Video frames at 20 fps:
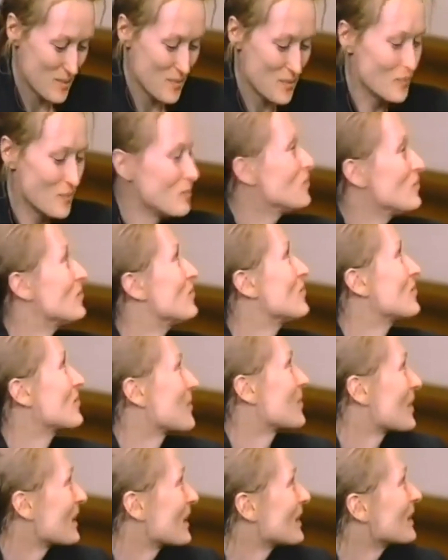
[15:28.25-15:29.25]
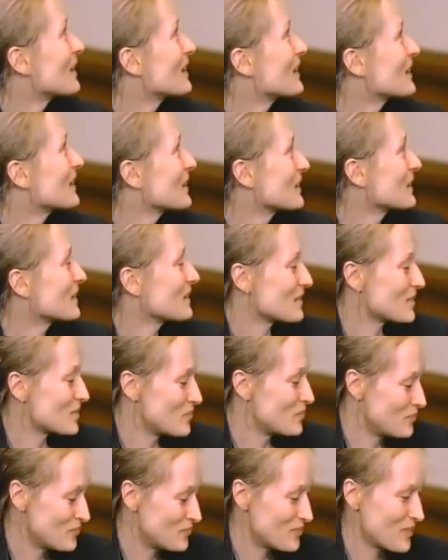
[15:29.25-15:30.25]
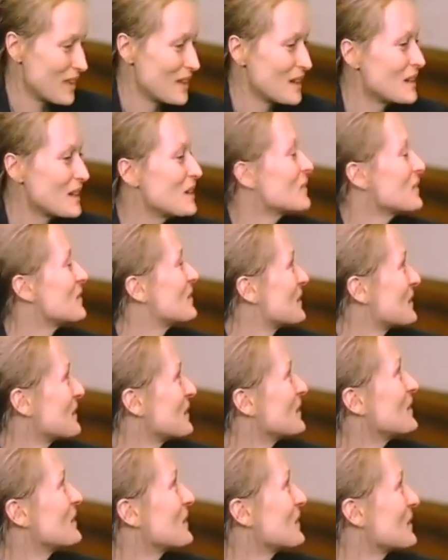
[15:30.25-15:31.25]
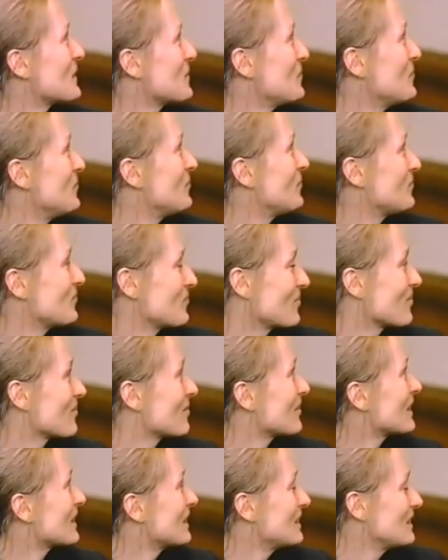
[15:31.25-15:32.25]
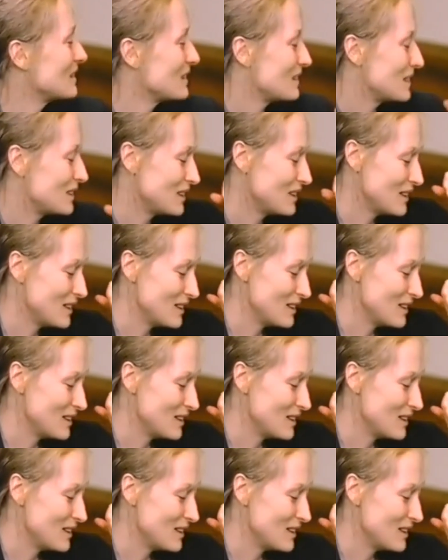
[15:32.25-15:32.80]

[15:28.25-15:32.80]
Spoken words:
Cazale portrayed Angelo, a morally compromised judge entrusted with the city's